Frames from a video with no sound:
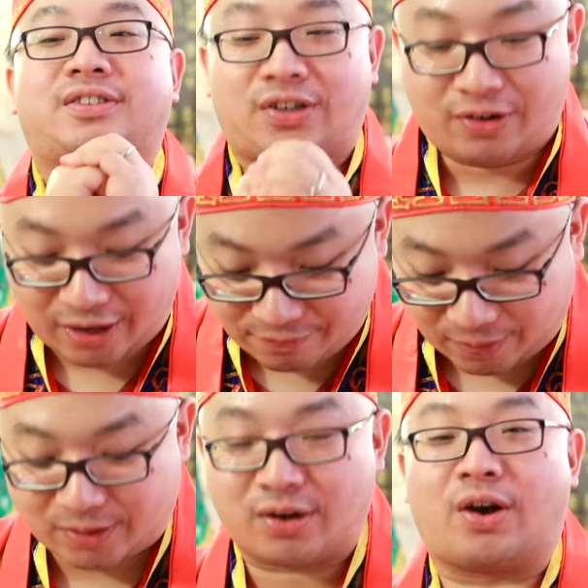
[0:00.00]
this, gong hei
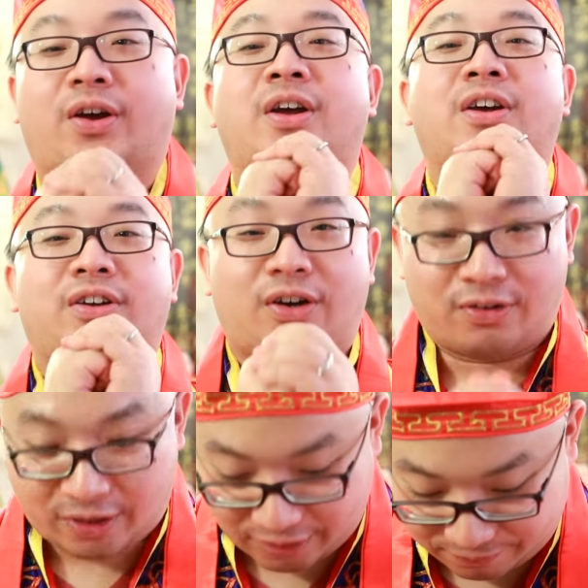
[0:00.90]
fa choy.
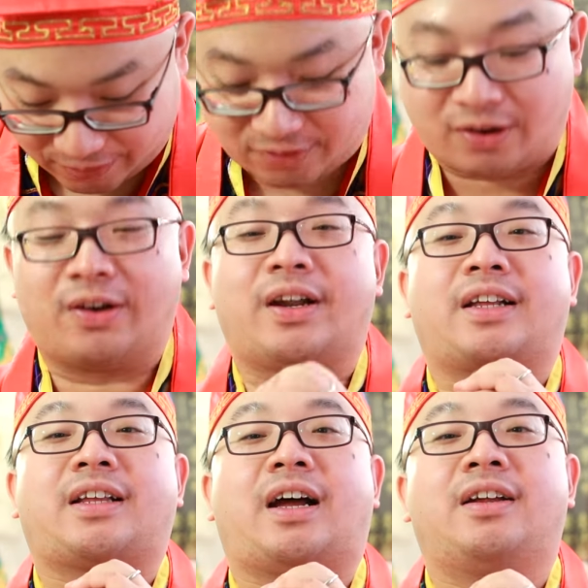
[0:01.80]
Gong hei fa choy,
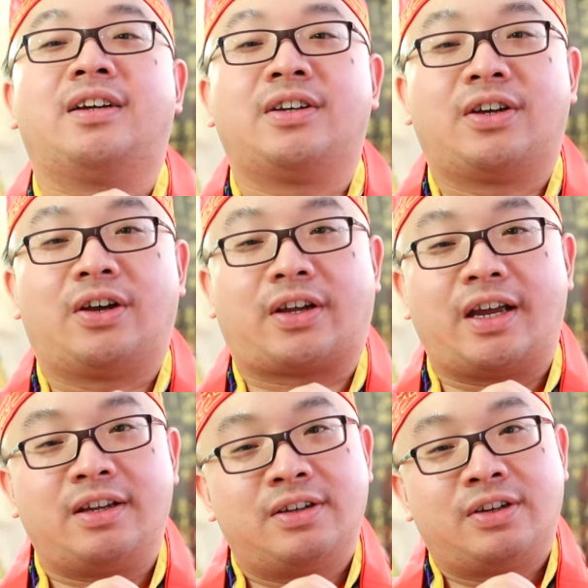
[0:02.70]
like that,
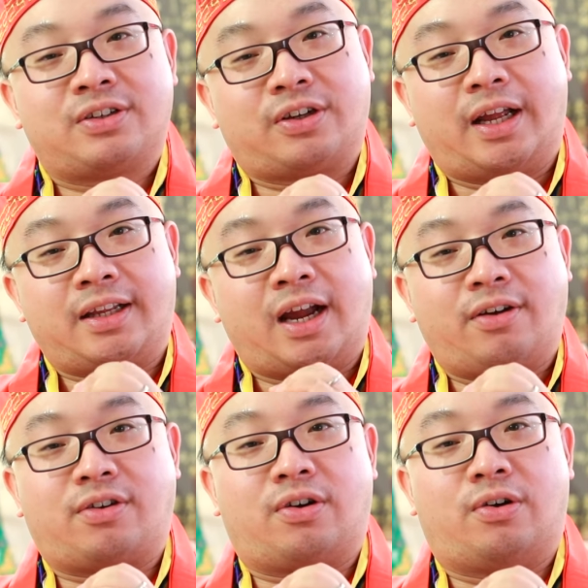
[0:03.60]
okay? So that's how
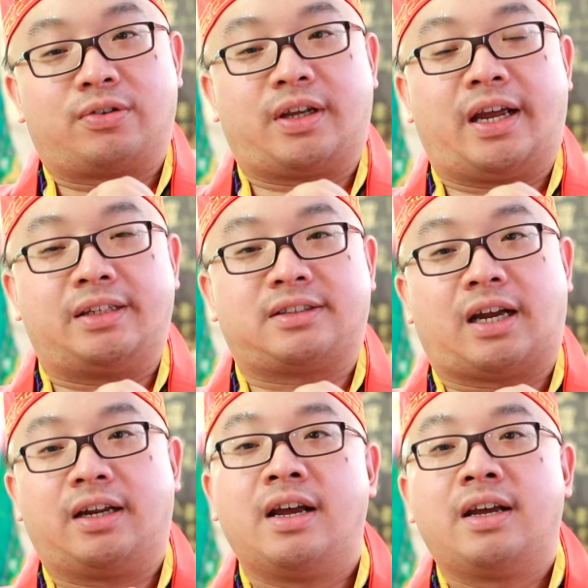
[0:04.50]
you hold the hand
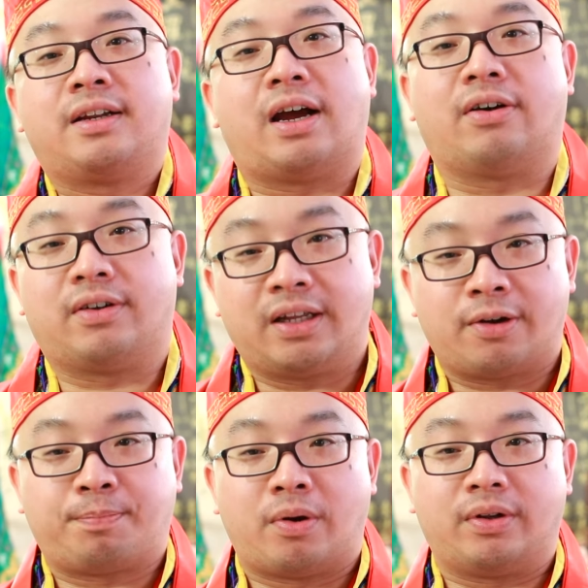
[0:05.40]
sign. Now,
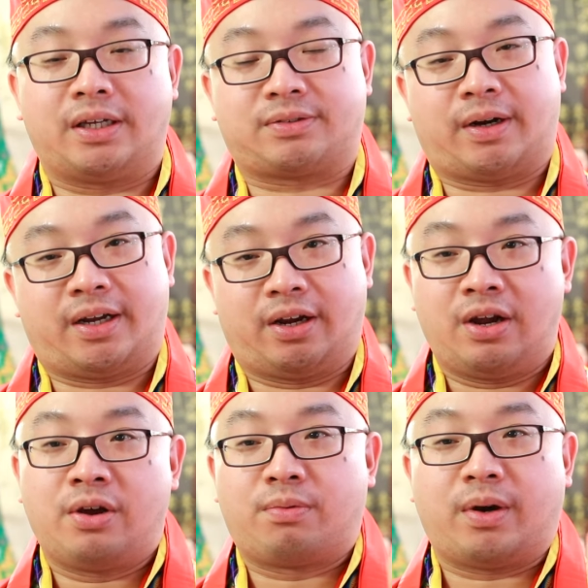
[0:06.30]
little bonus right here.
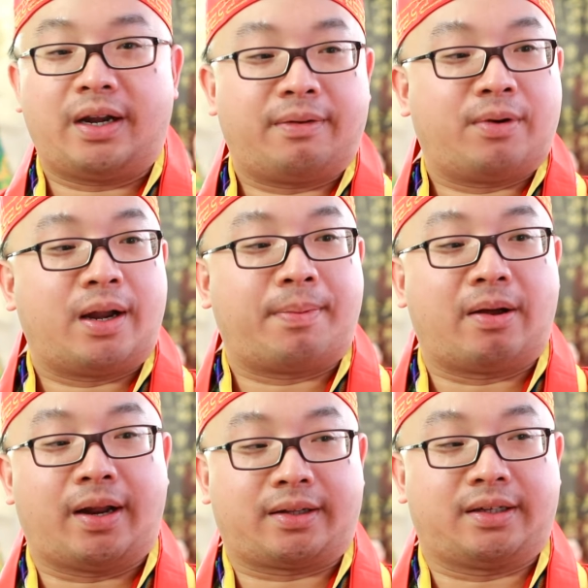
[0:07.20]
What
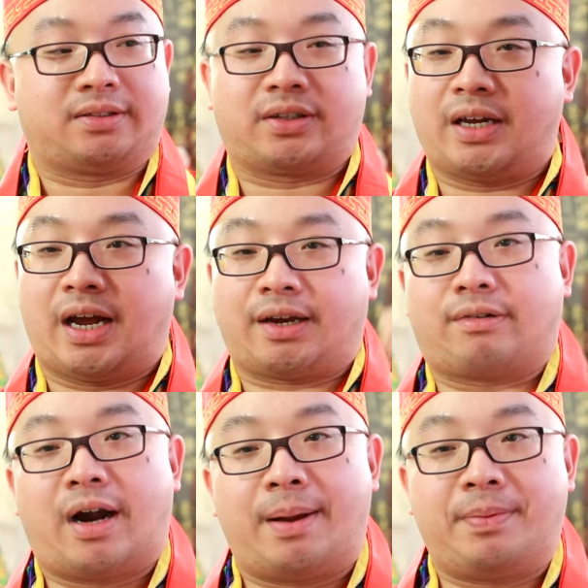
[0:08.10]
about like this, okay? I
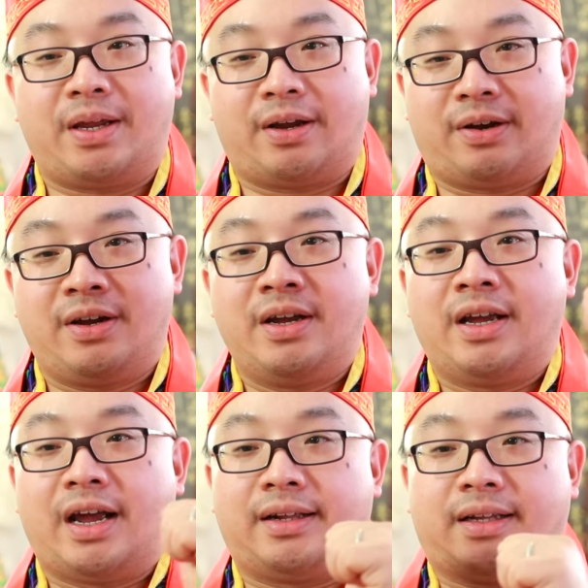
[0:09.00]
grab here
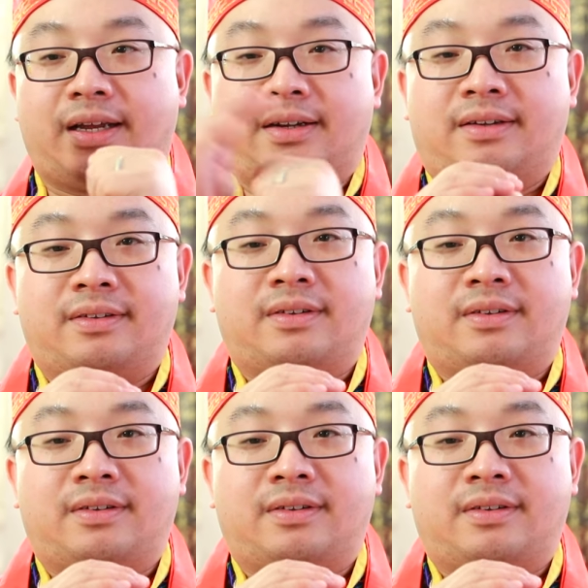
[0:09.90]
and then